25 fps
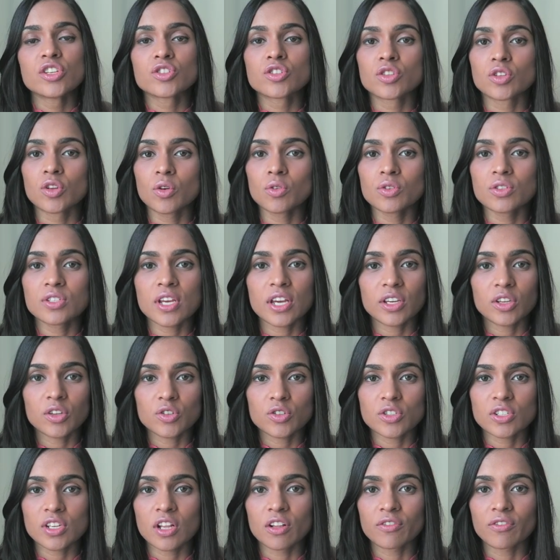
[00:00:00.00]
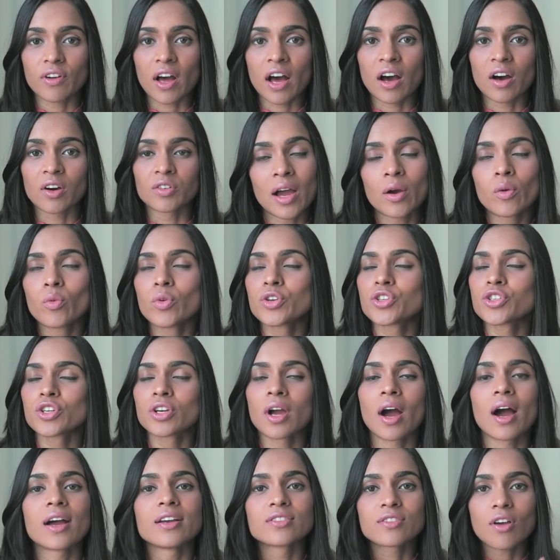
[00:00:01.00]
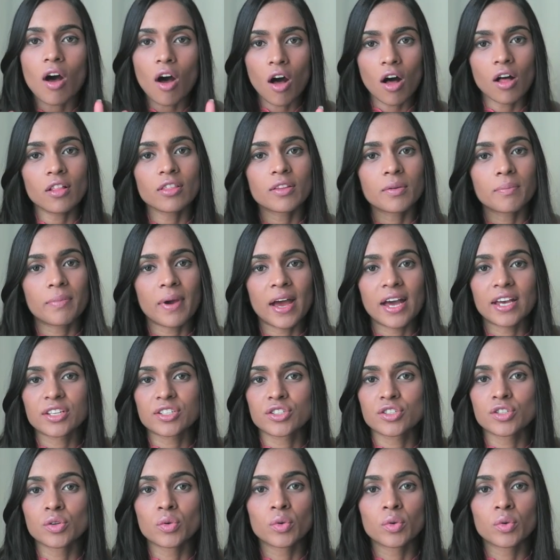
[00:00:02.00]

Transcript: so don't psych yourself out. I wish you guys all the best.